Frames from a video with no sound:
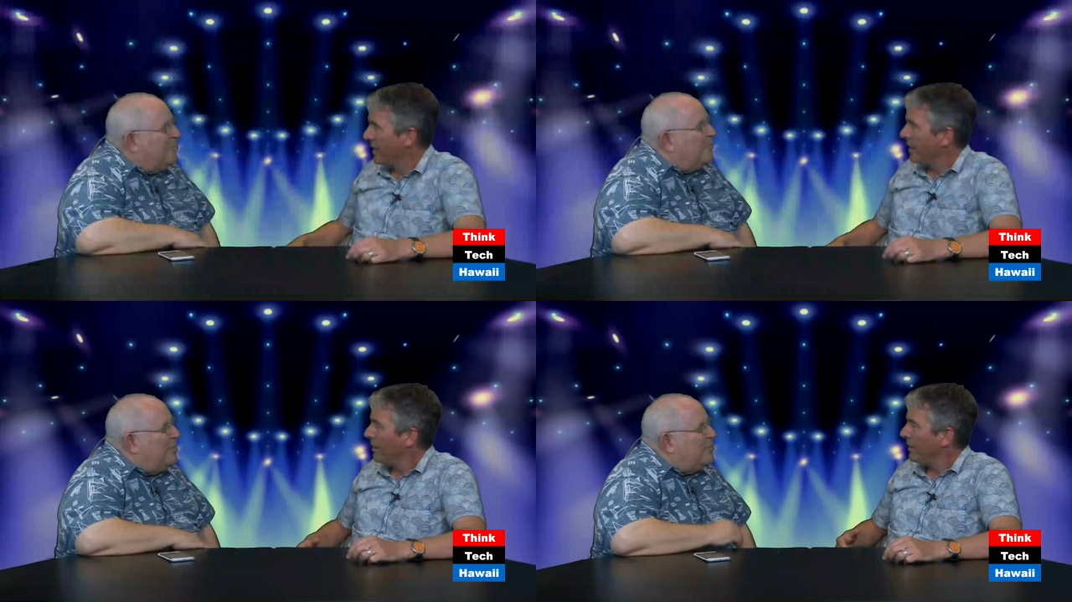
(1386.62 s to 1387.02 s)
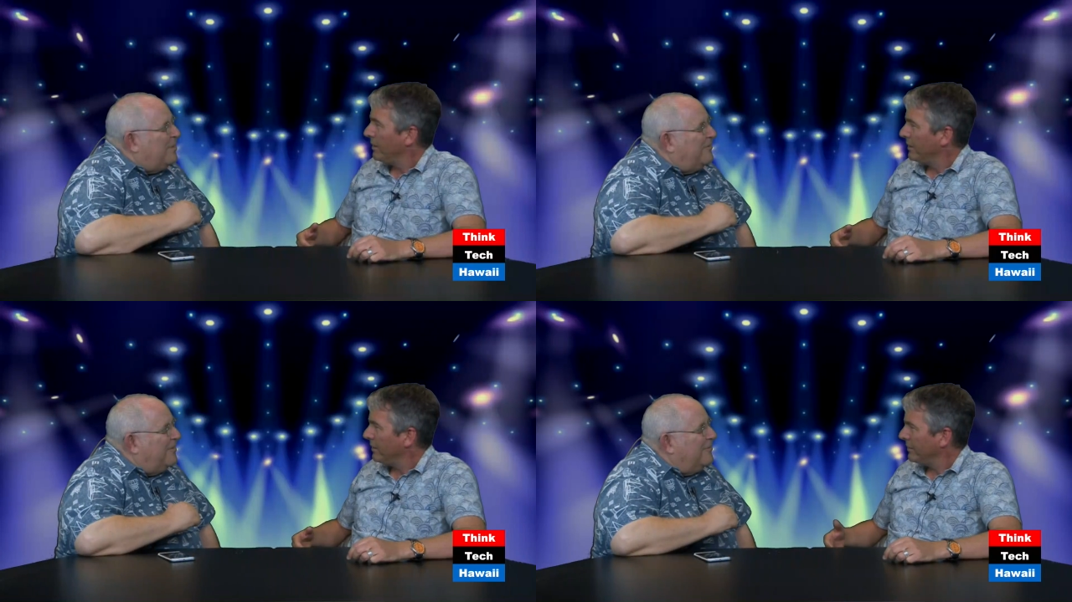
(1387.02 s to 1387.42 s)
Speaker 1: Vermeer is my
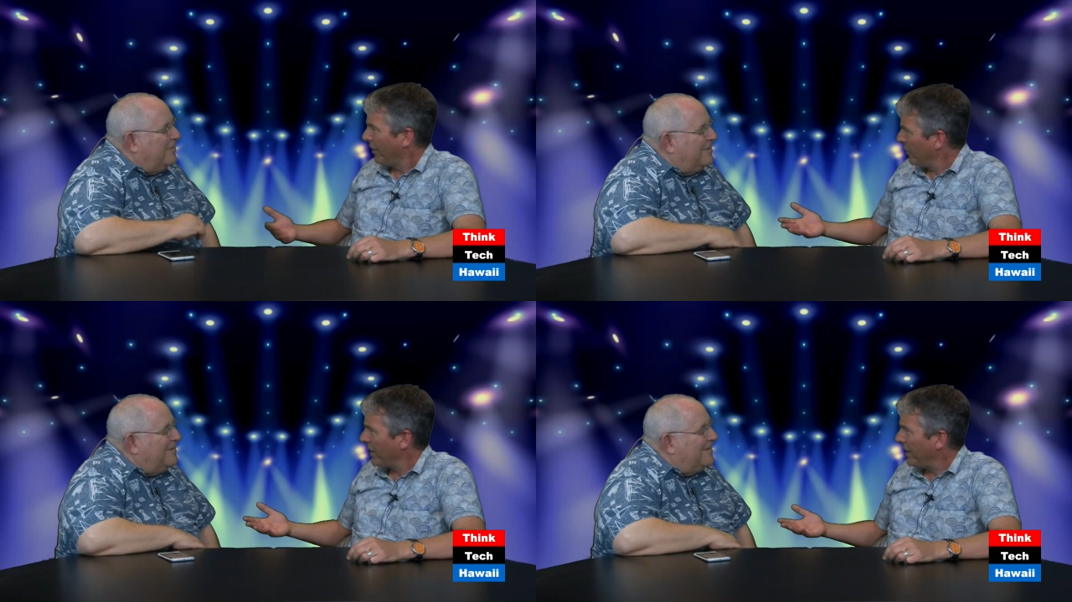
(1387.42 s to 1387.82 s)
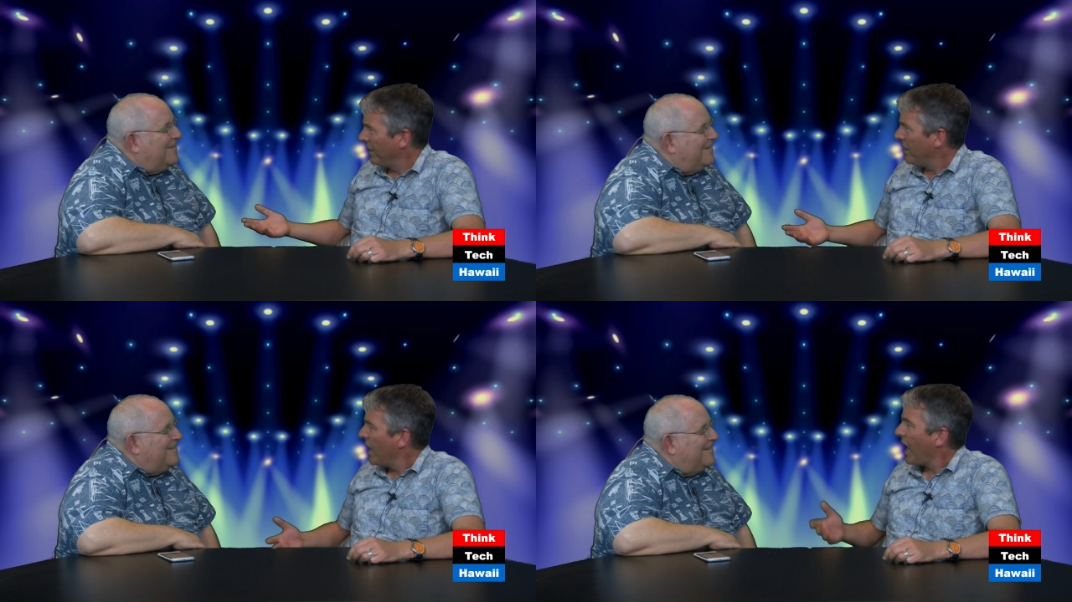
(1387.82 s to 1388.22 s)
favorite. Okay.
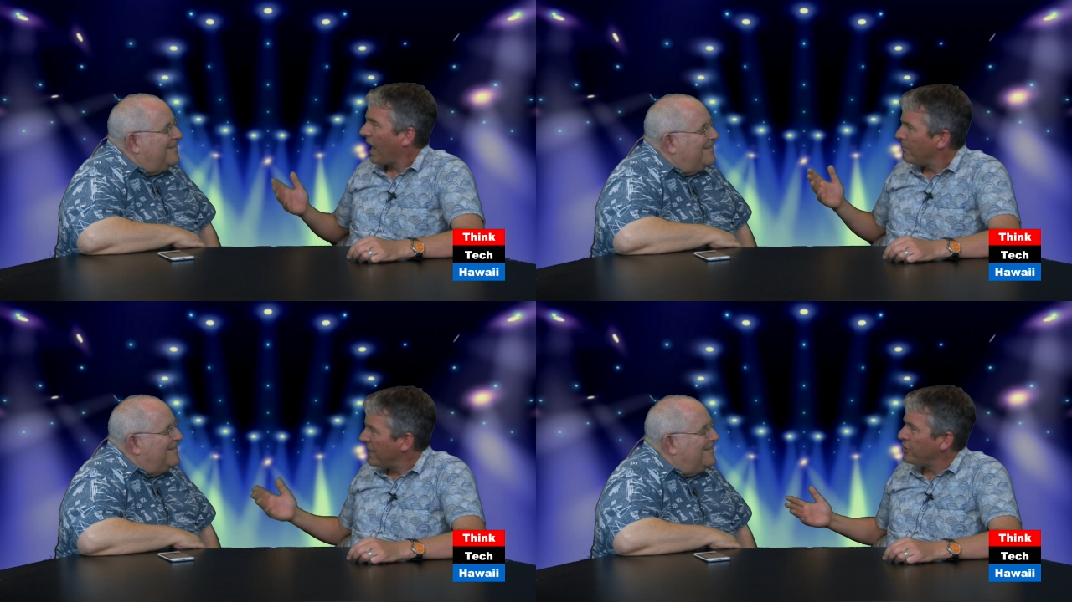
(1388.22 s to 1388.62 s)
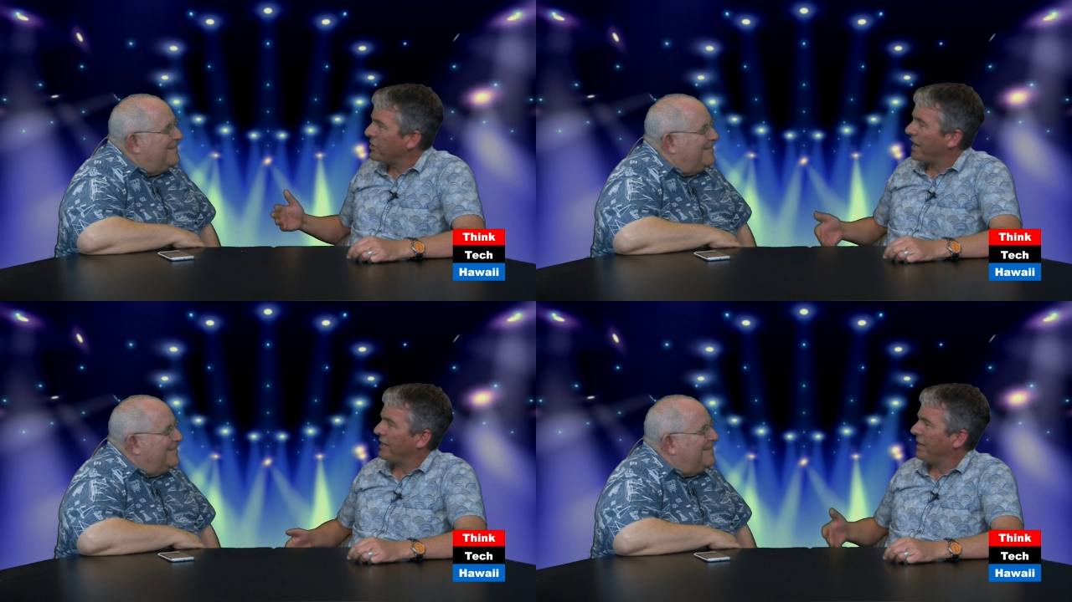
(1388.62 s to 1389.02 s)
I bet you
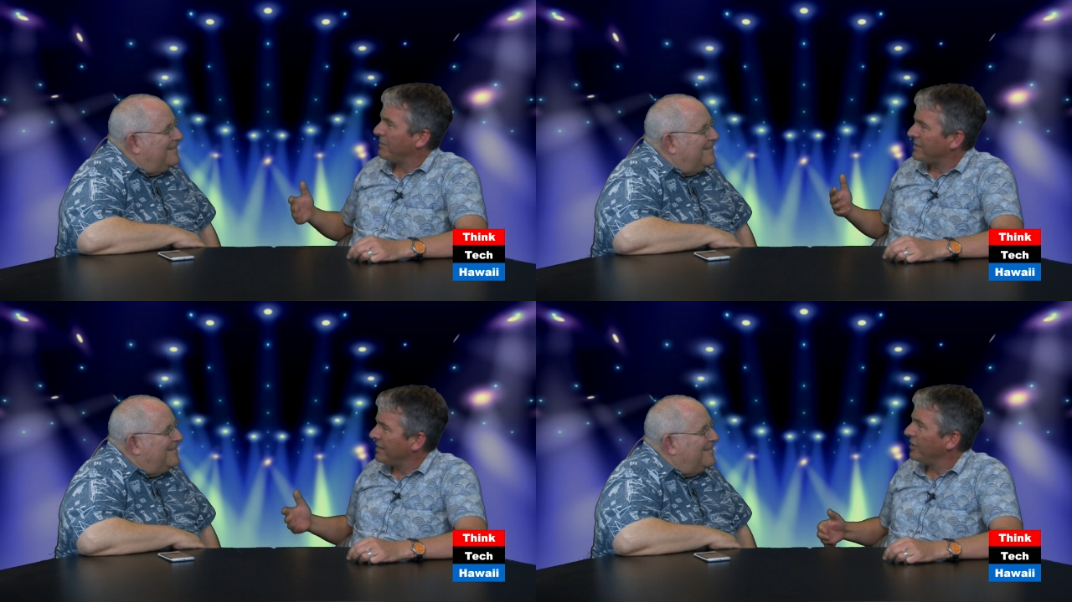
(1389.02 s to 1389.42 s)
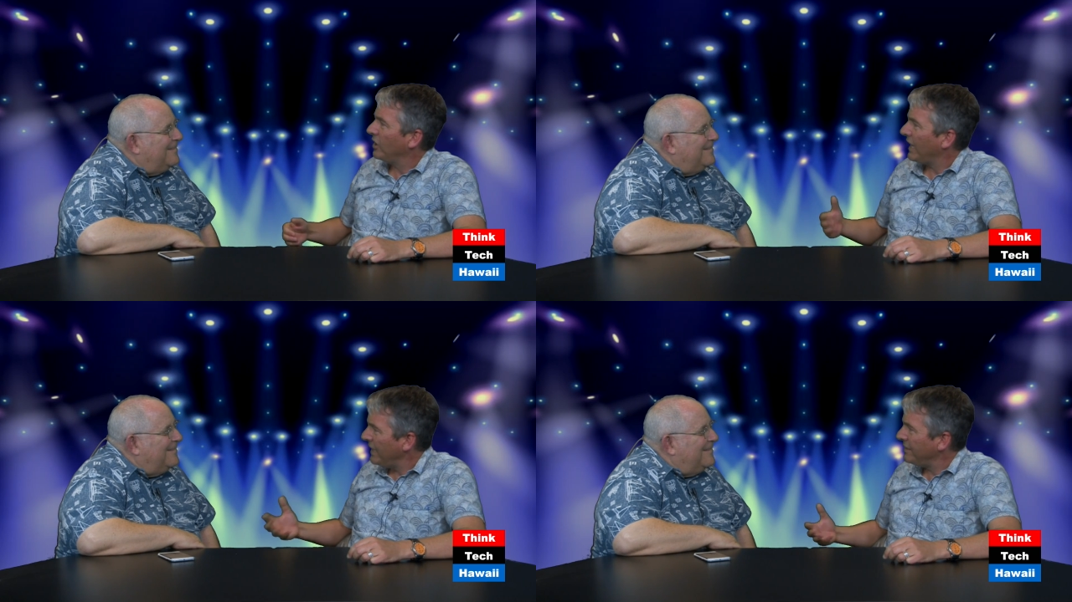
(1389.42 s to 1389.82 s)
can't name a single
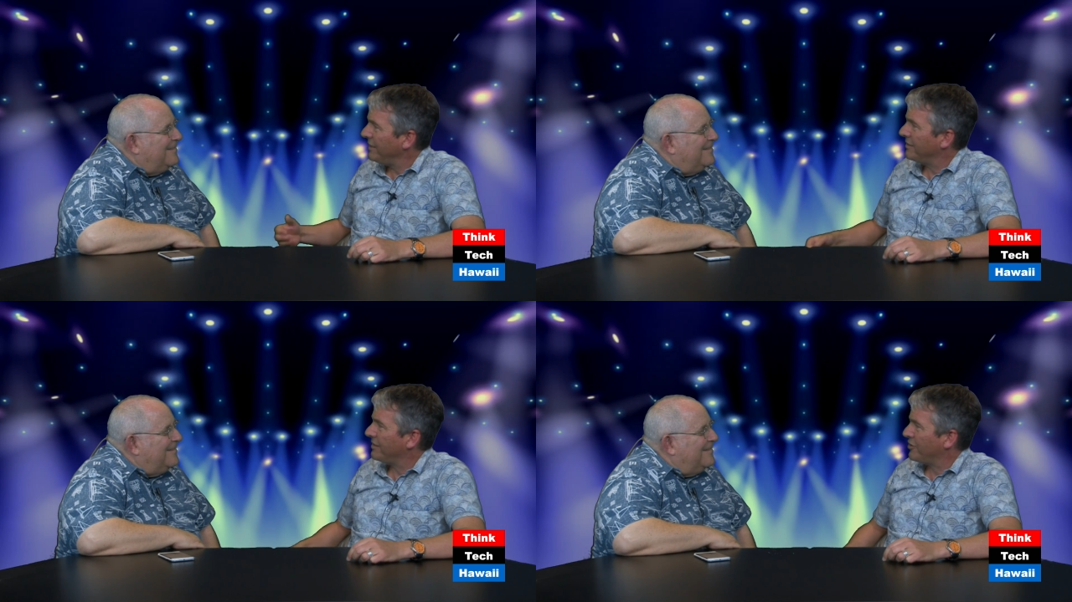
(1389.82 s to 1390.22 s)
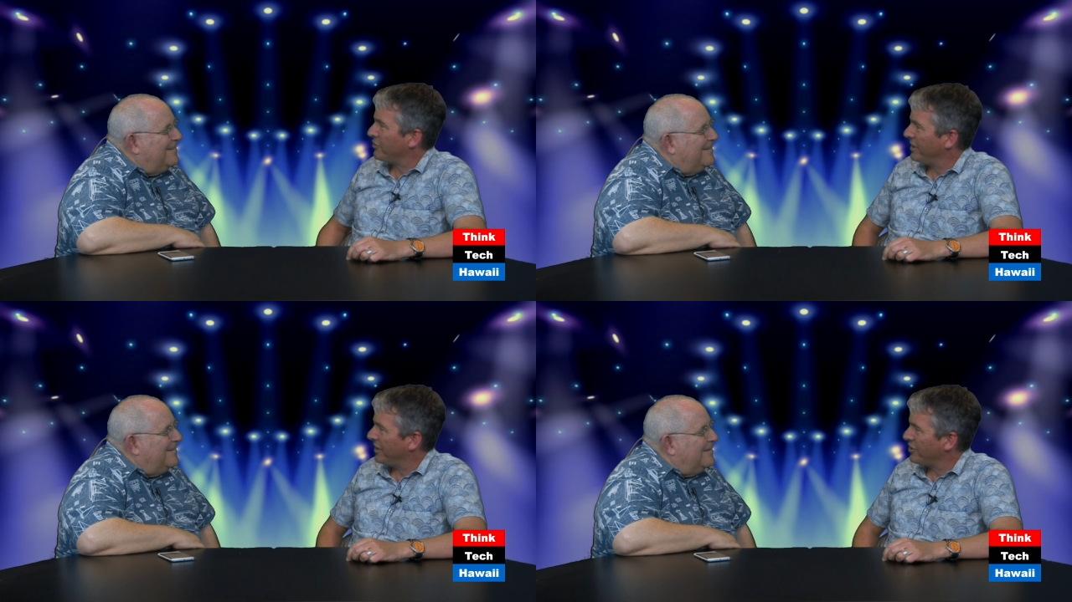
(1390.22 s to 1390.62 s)
18th century
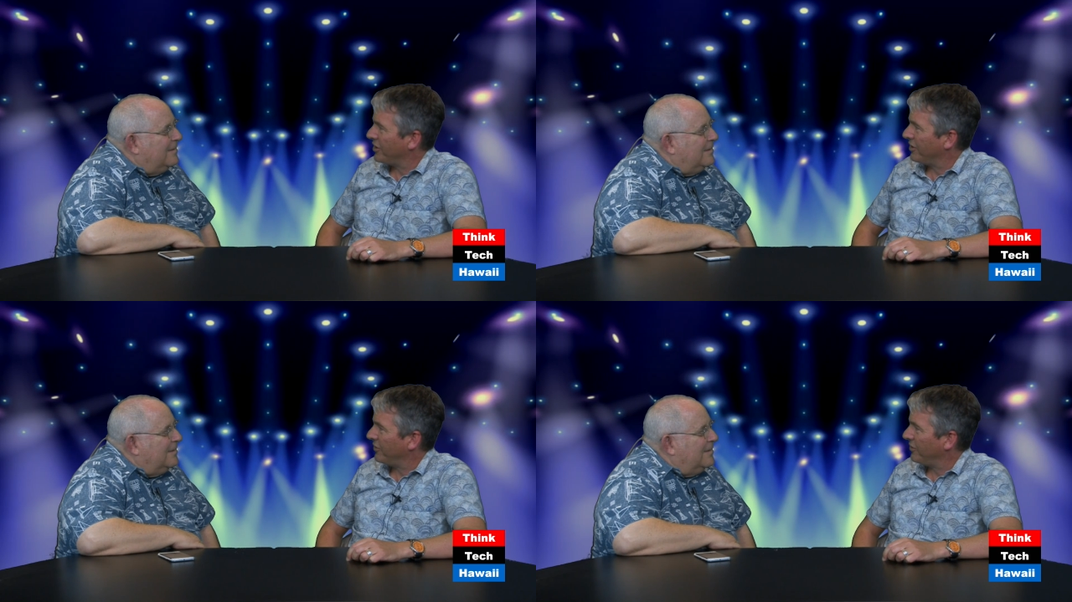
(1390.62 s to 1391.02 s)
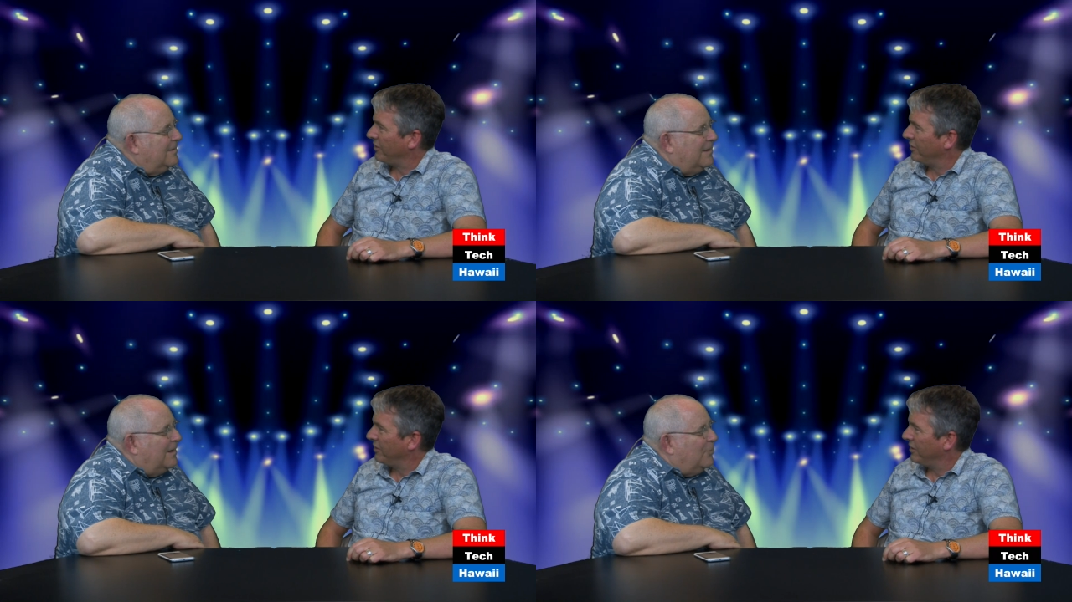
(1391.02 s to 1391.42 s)
Dutch artist.
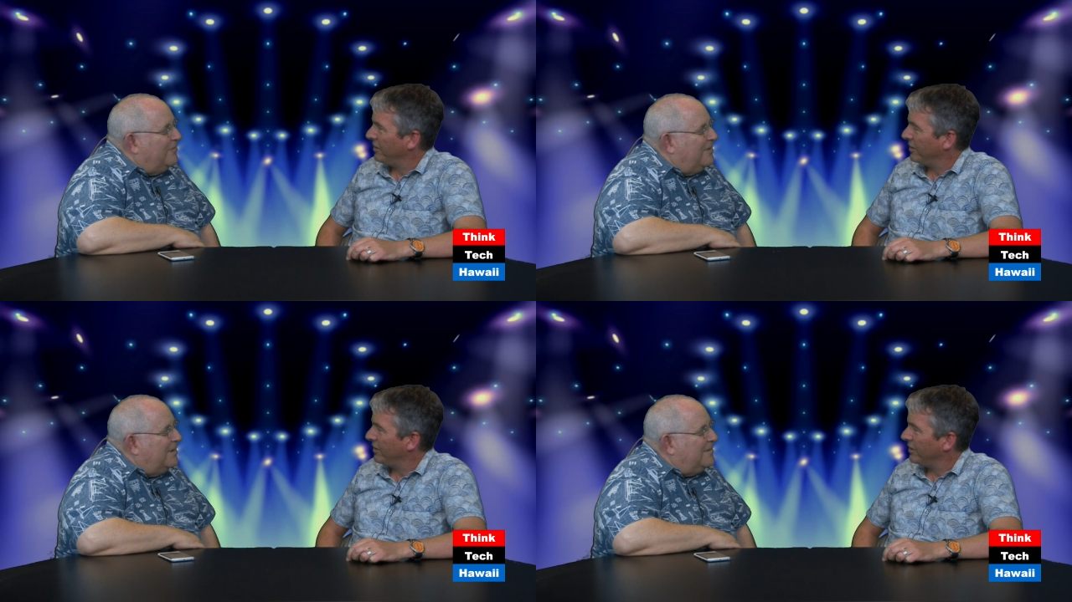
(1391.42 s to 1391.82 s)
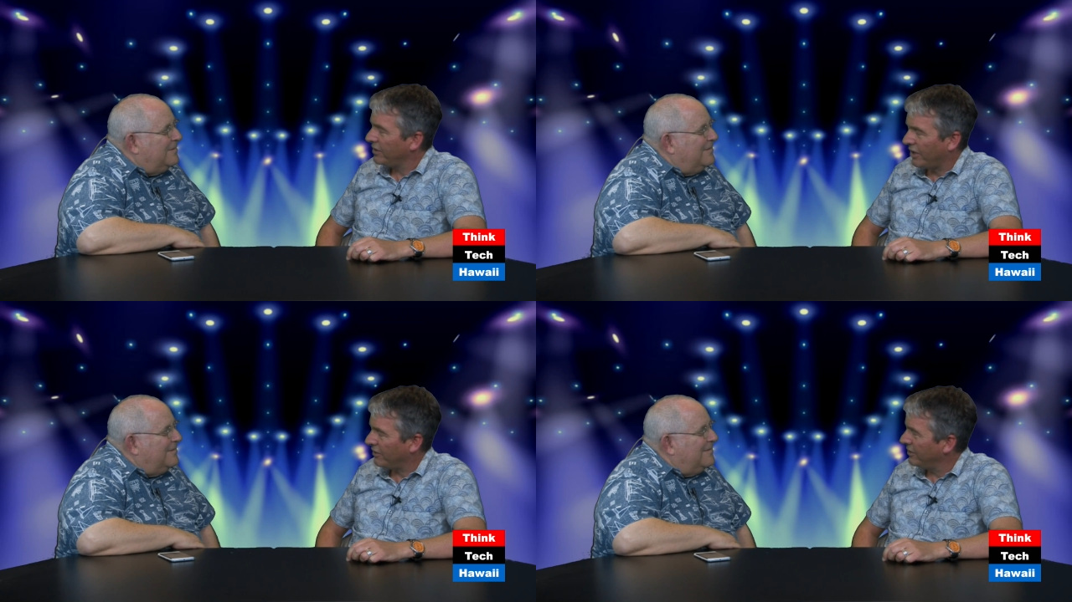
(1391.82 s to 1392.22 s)
Not offhand. No.